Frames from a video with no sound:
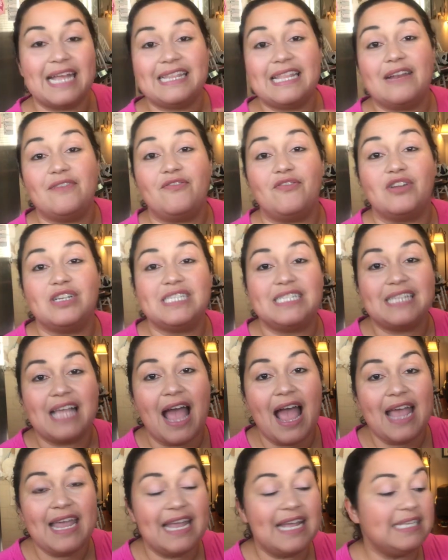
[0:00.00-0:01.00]
And then for
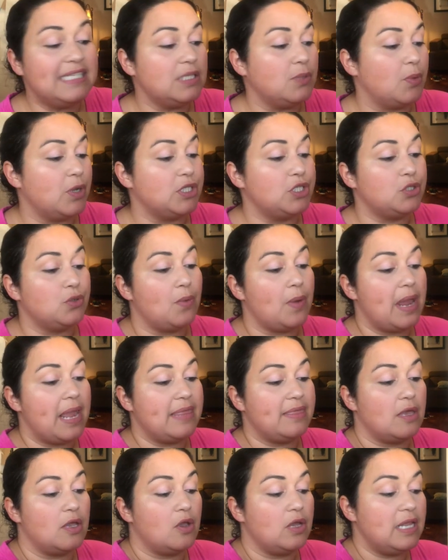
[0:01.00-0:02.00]
science, we're
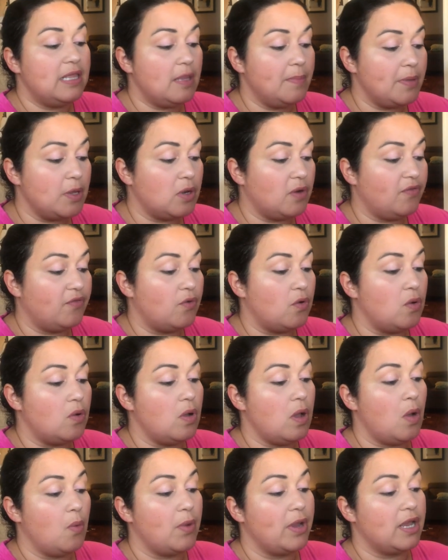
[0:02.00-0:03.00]
doing the good and the
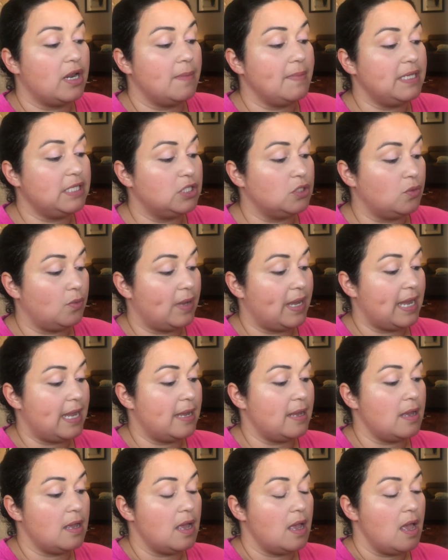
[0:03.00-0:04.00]
beautiful. We're gonna be
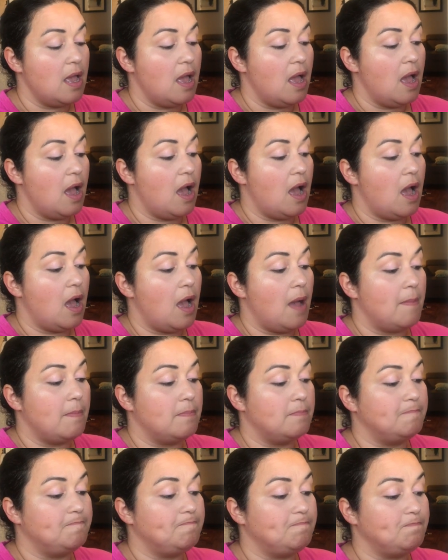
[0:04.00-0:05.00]
doing
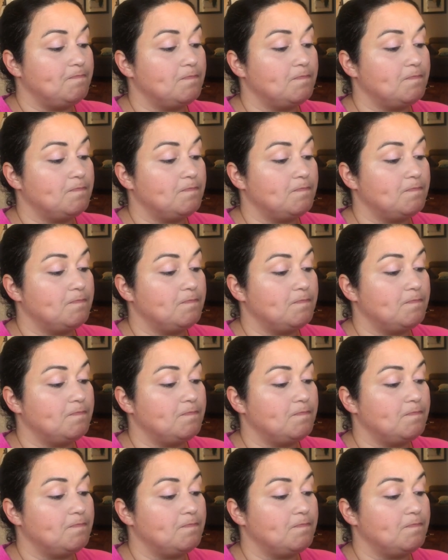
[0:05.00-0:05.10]
um,